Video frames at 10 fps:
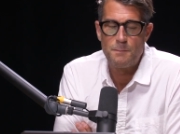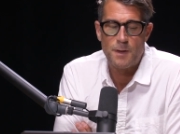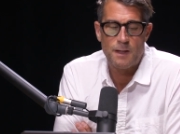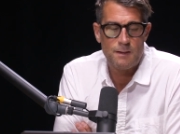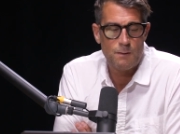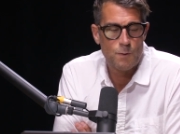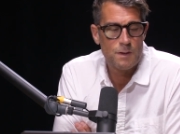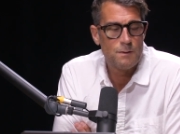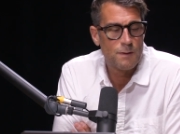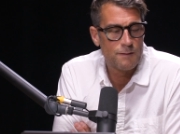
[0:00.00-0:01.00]
But I think what
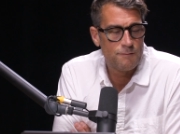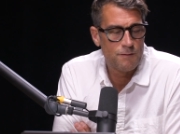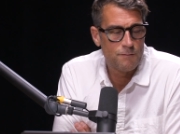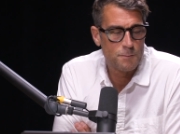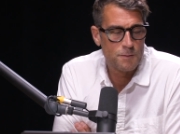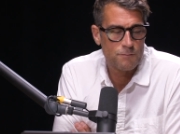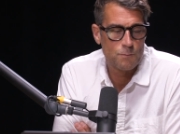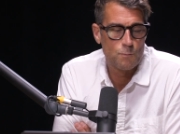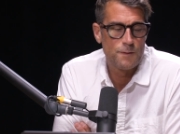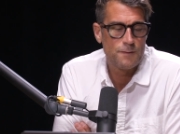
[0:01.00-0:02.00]
unites these books,
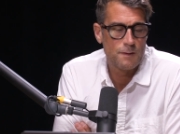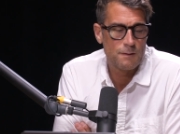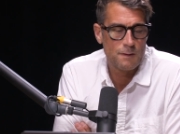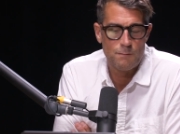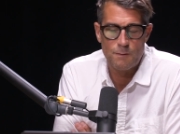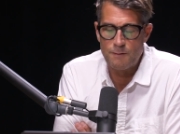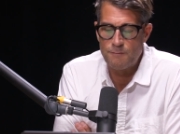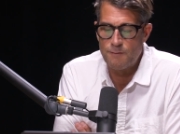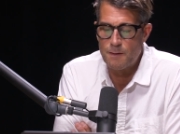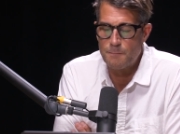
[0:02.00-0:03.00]
or one thing that
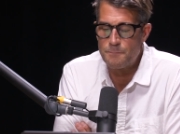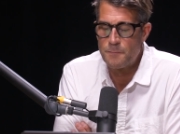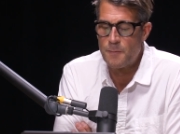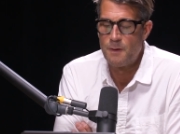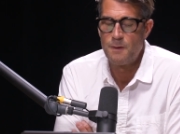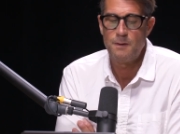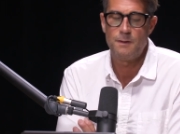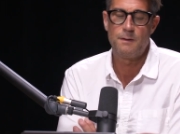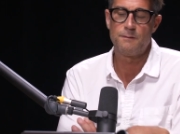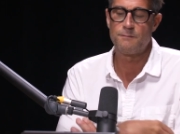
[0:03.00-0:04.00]
unites them,
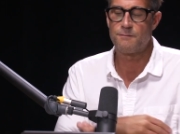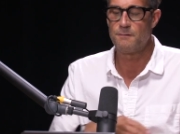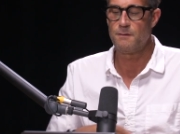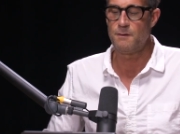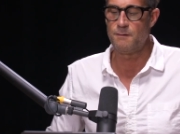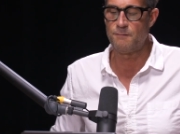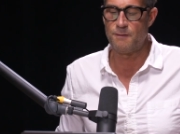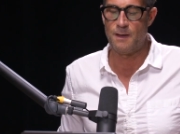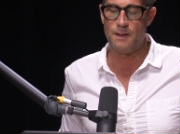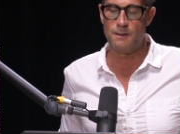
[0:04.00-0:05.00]
is is
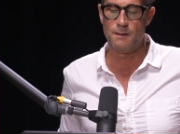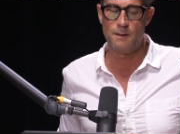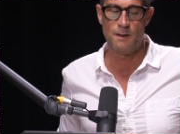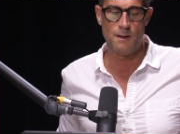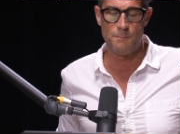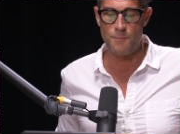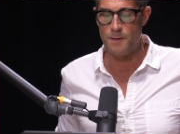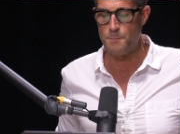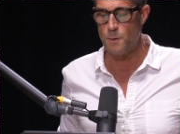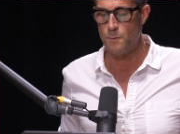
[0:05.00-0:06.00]
that um,
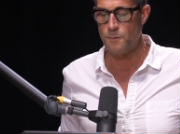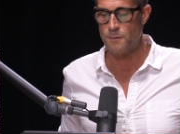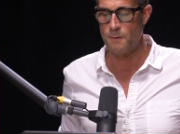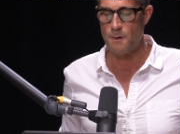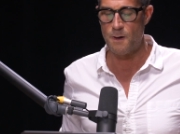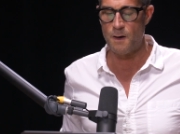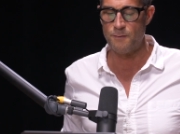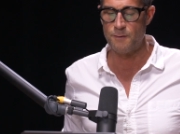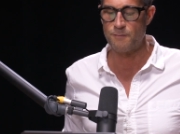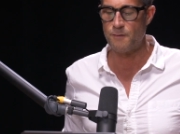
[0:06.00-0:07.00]
they both are
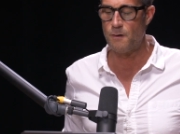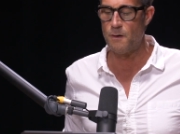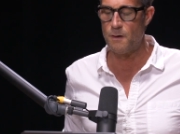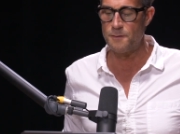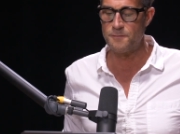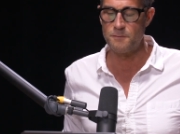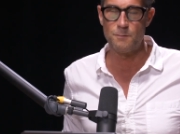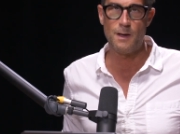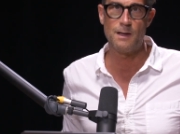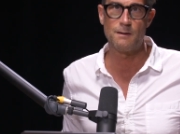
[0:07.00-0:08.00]
this call
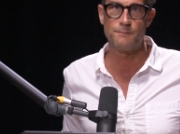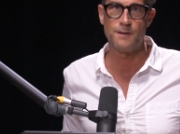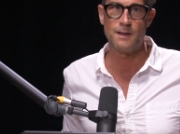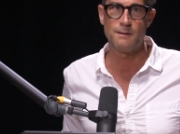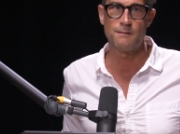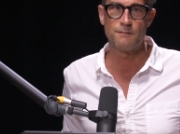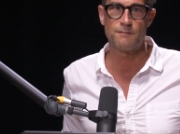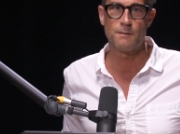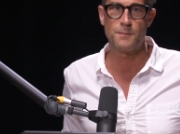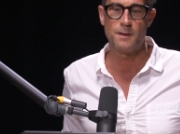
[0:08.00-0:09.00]
to elevate
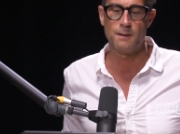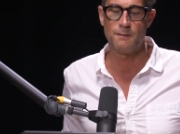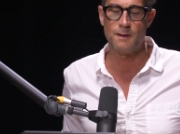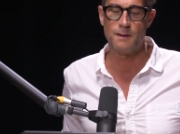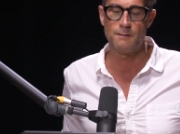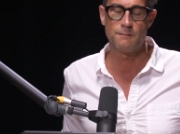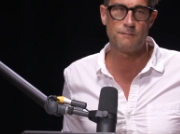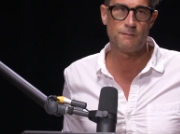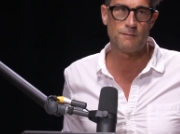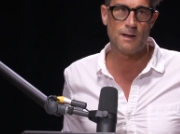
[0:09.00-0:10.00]
something that
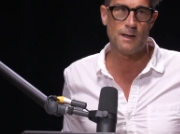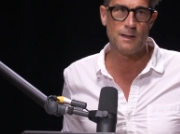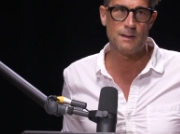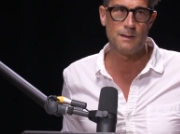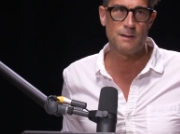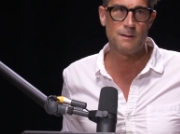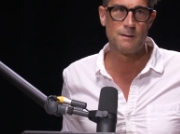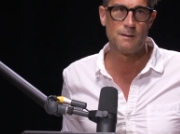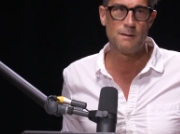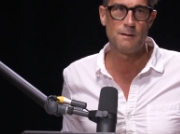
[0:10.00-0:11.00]
society
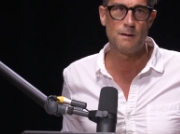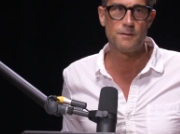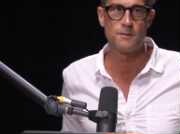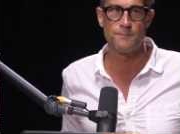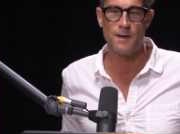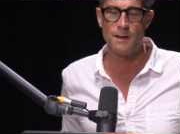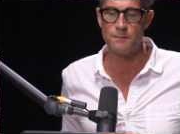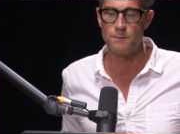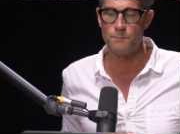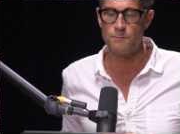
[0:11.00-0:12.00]

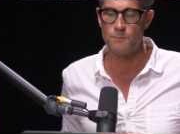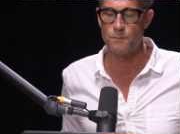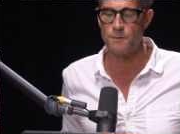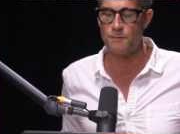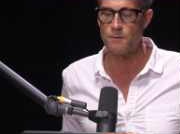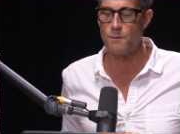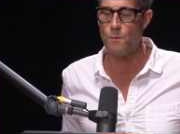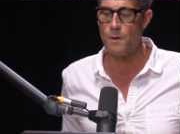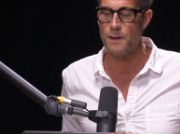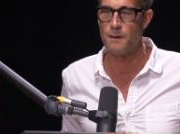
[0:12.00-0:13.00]
undervalues or doesn't
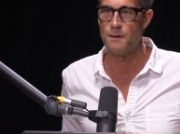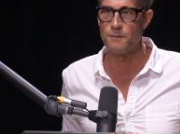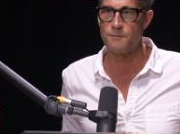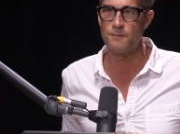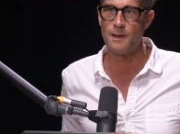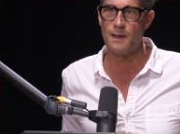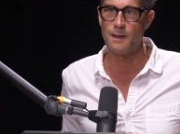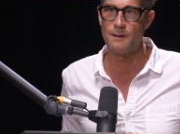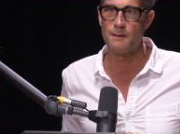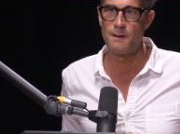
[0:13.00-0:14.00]
quite
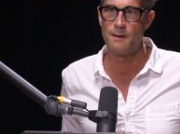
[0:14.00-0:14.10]
understand,